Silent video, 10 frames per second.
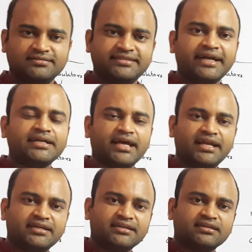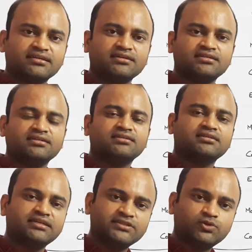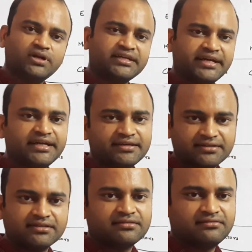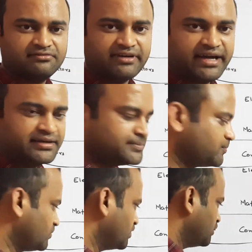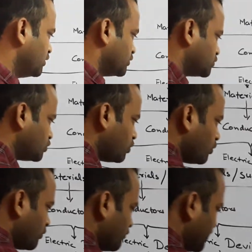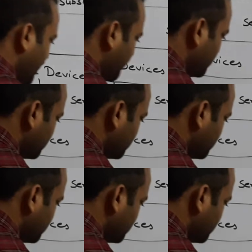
that electric insulated wire. So we have a